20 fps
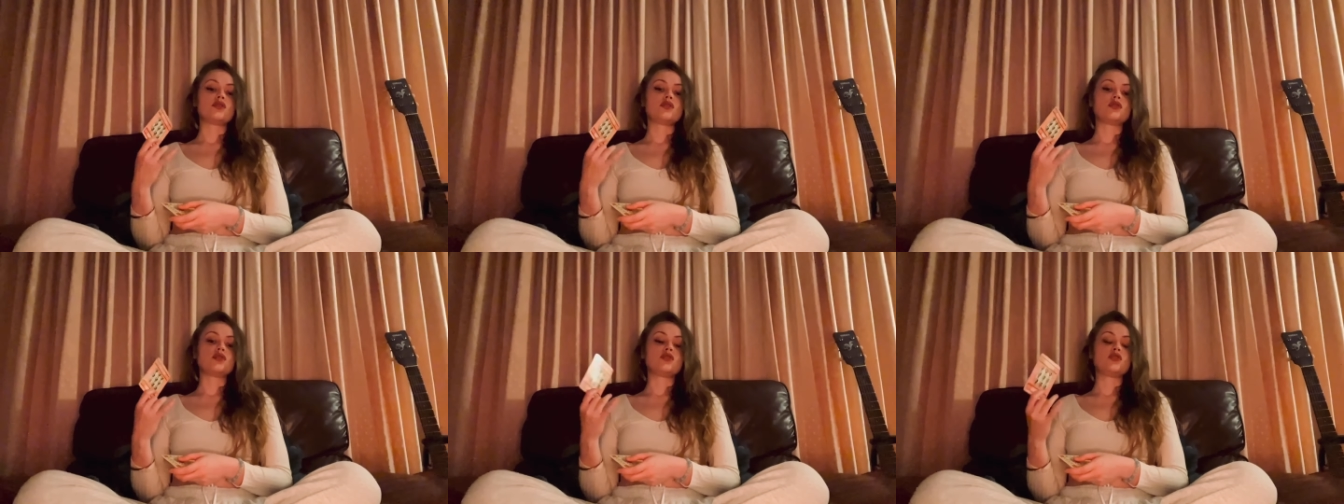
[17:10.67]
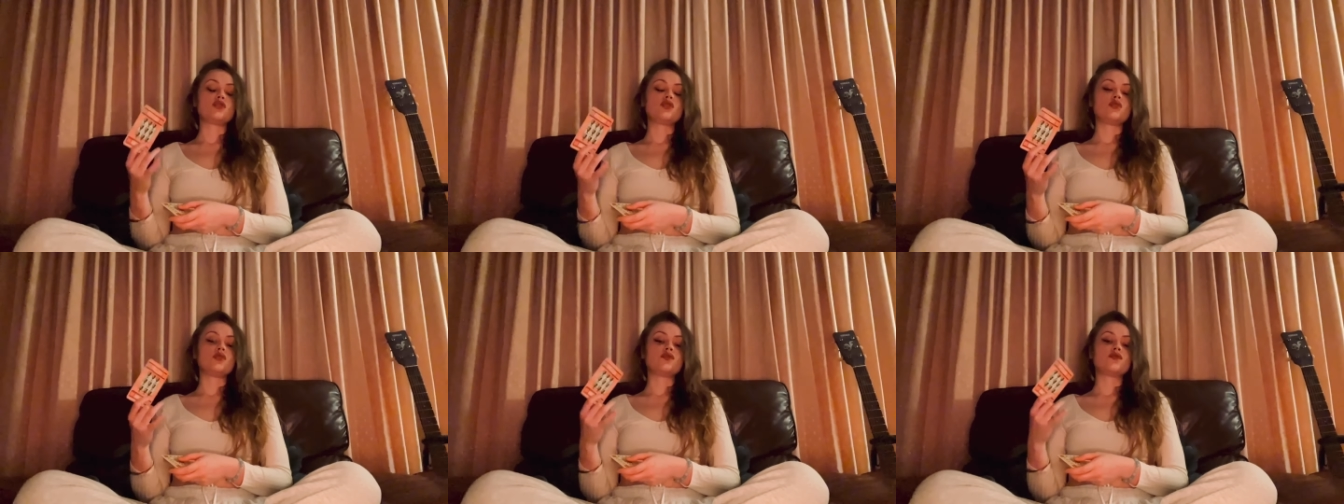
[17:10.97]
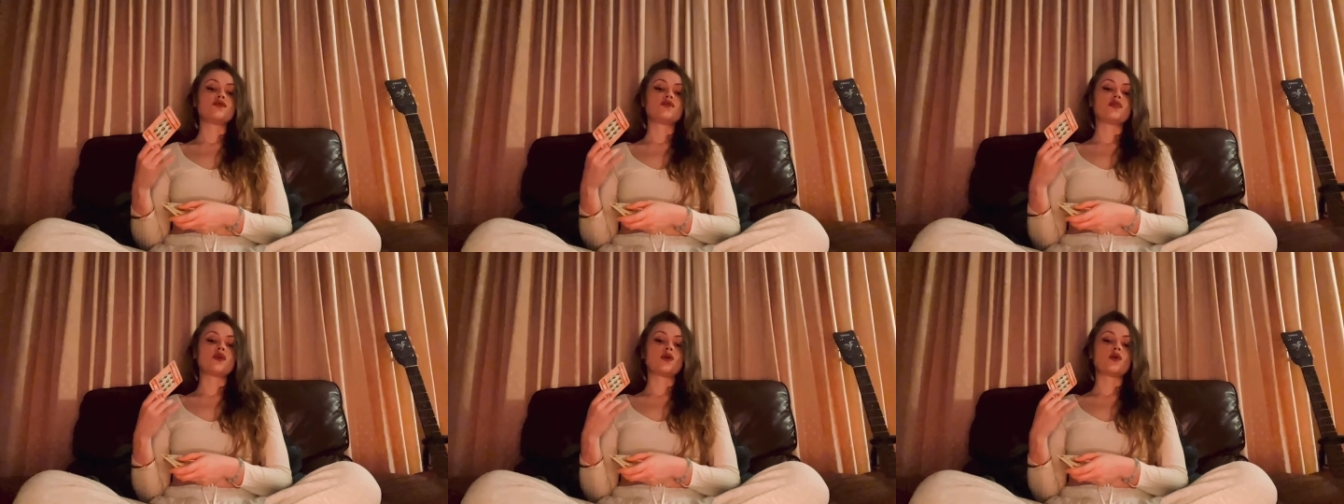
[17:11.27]
you
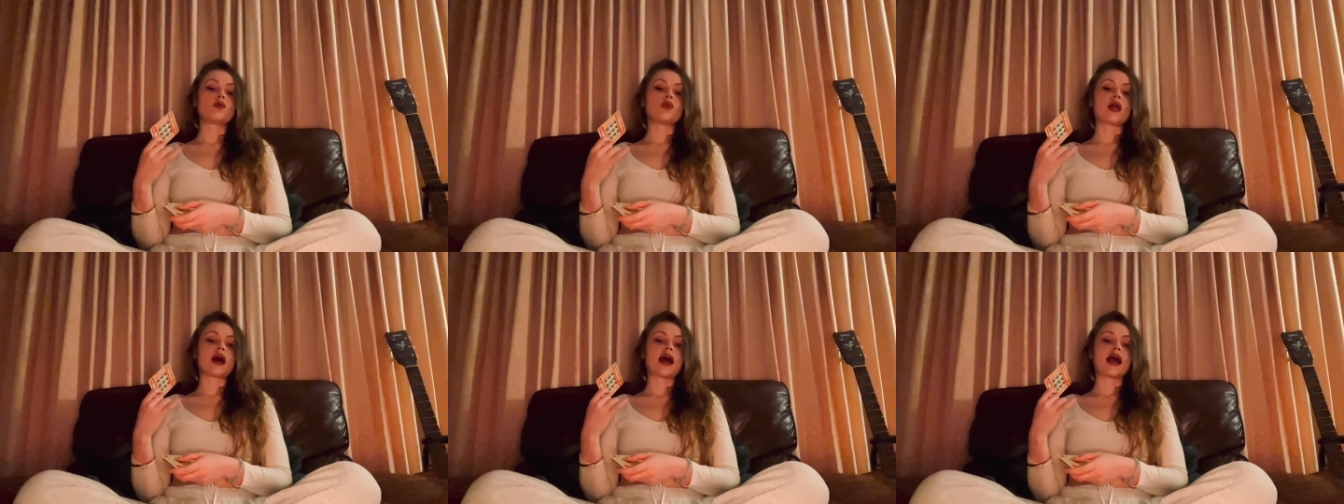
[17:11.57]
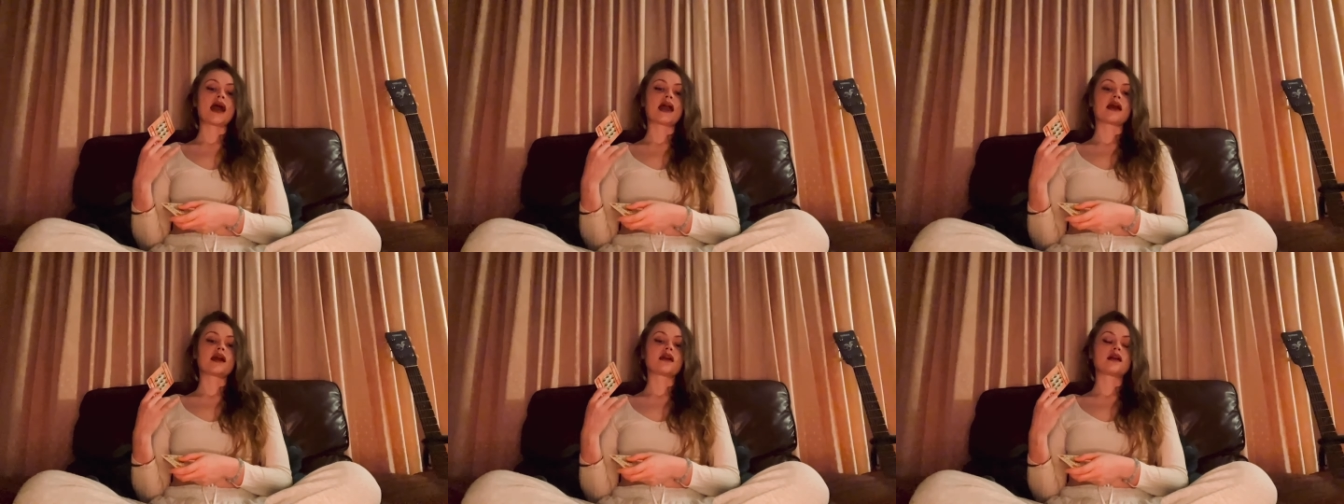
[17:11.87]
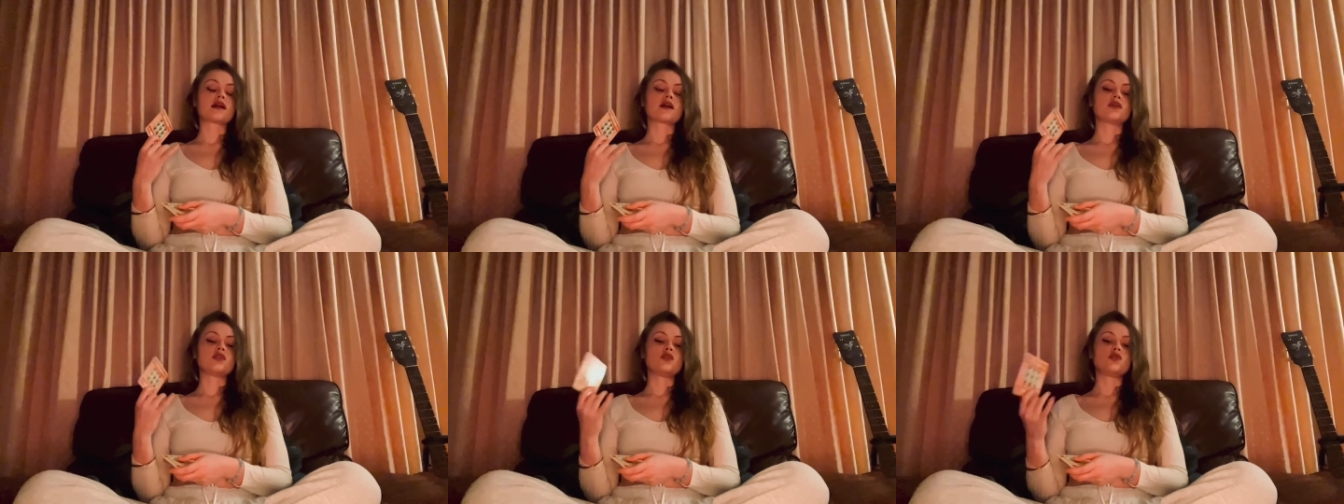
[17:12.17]
feel
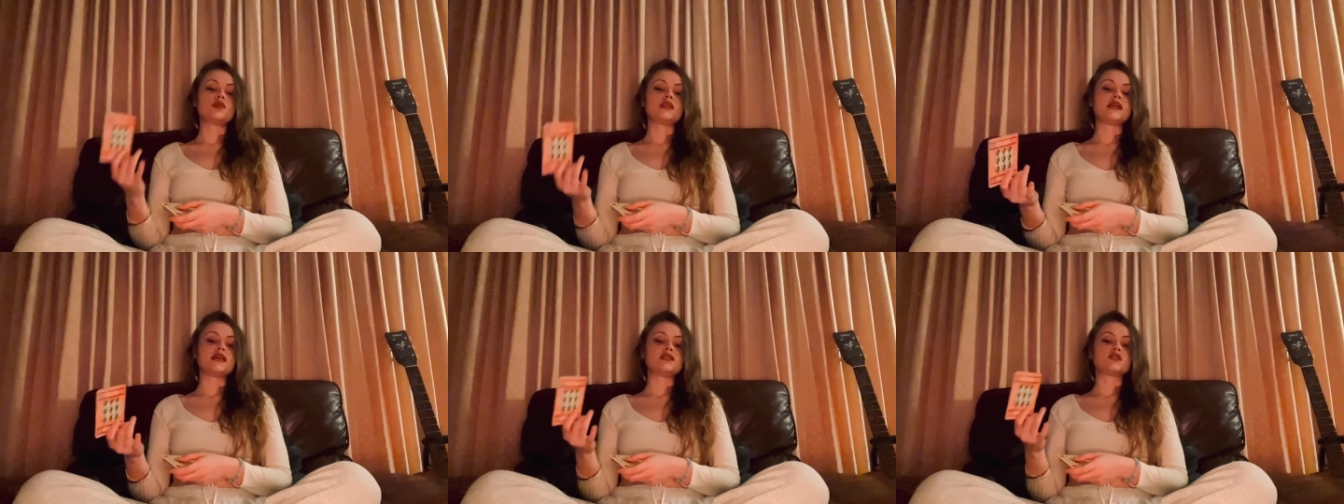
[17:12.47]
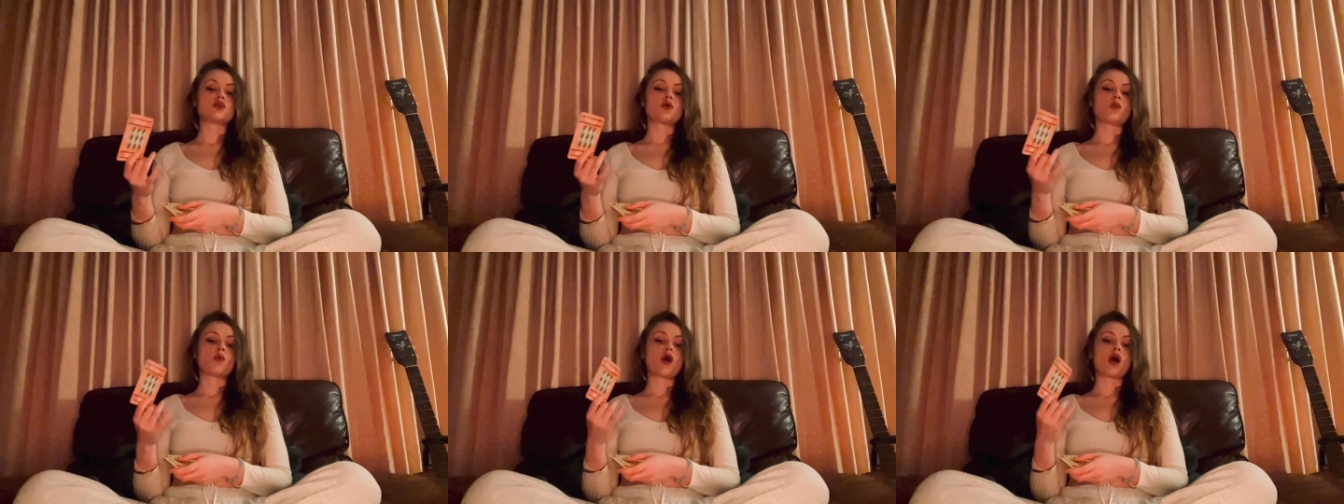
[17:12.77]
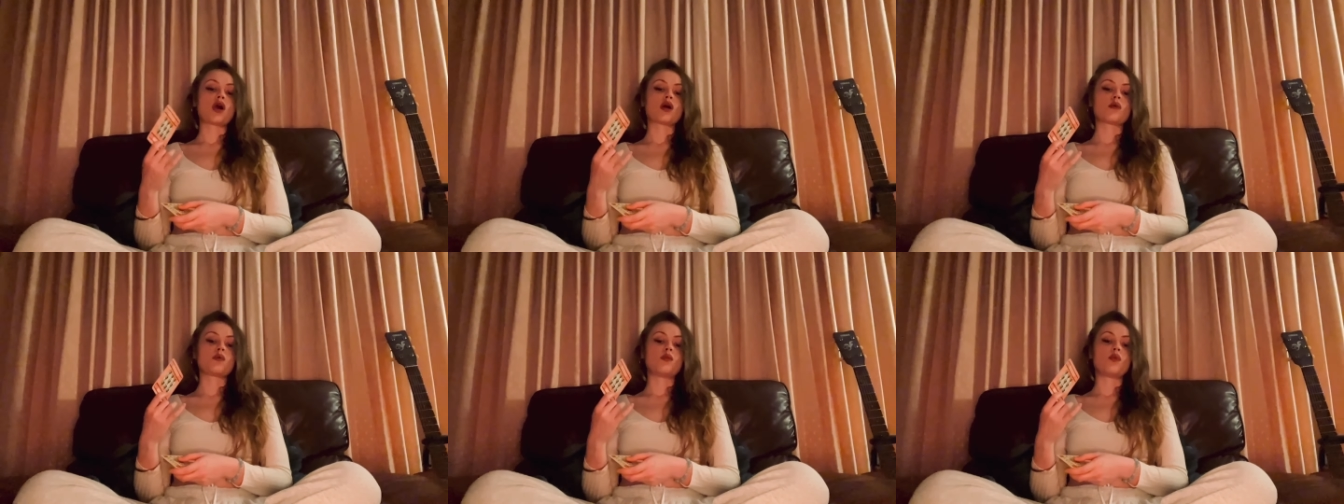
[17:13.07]
like you need to
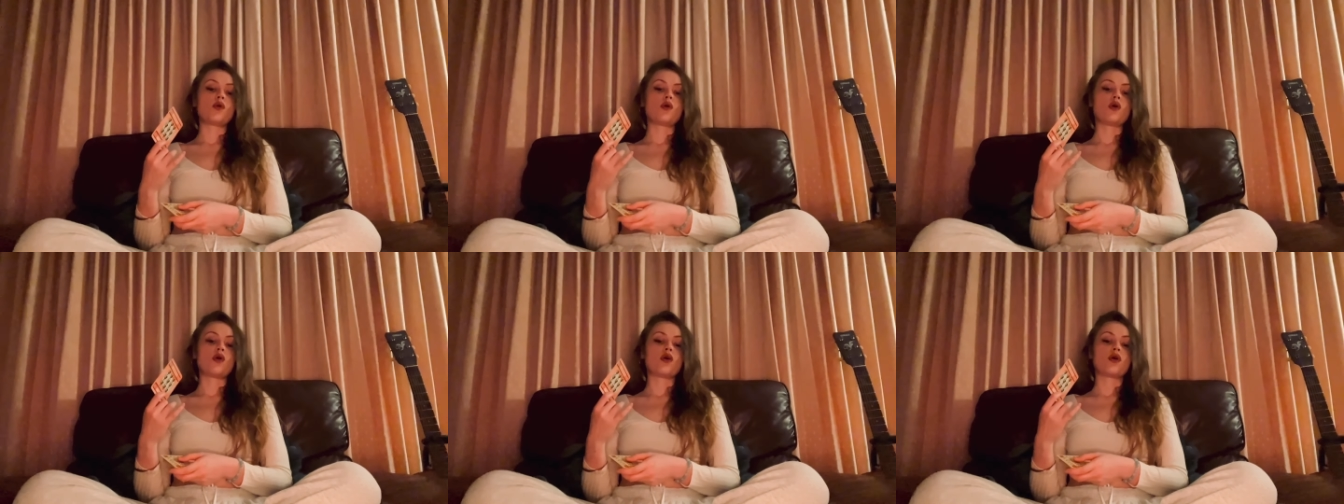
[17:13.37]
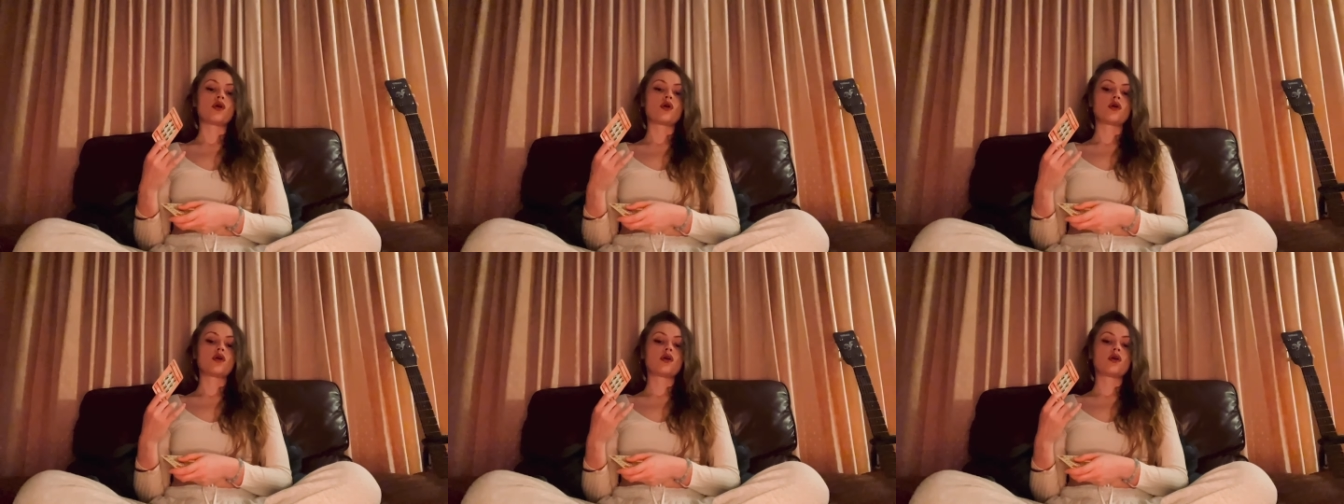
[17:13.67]
work more.